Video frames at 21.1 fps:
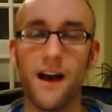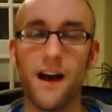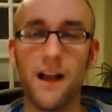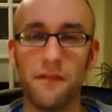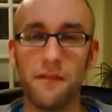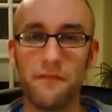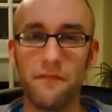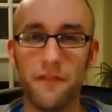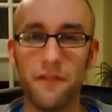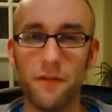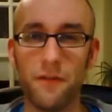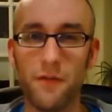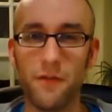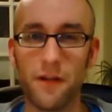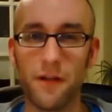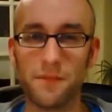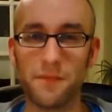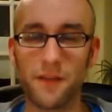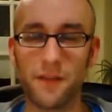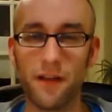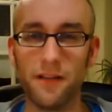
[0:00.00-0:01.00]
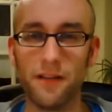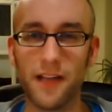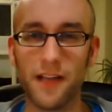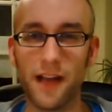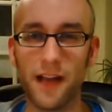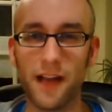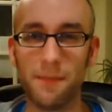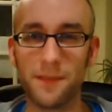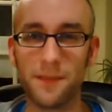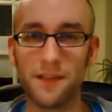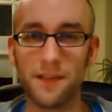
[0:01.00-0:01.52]
Hi, I'm Phil. Welcome to Holy
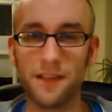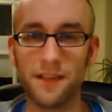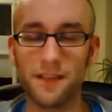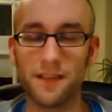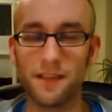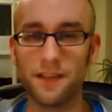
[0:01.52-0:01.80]
Habitus.